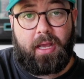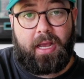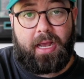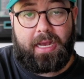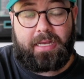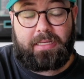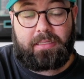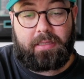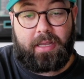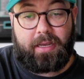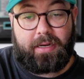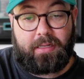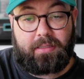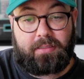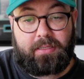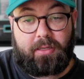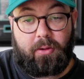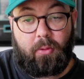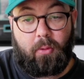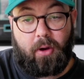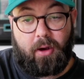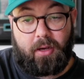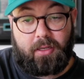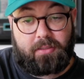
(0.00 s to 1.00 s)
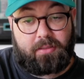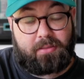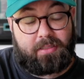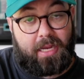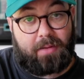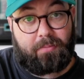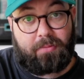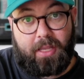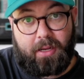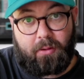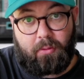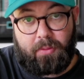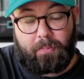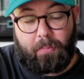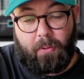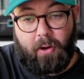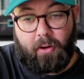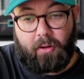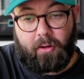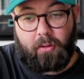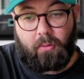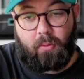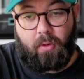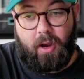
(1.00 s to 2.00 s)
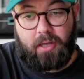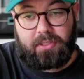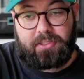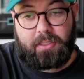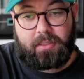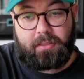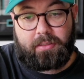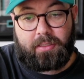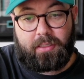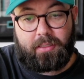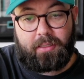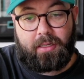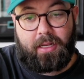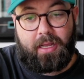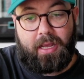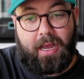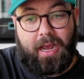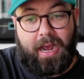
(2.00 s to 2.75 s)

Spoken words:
as late as he was. Same thing with Parker Washington.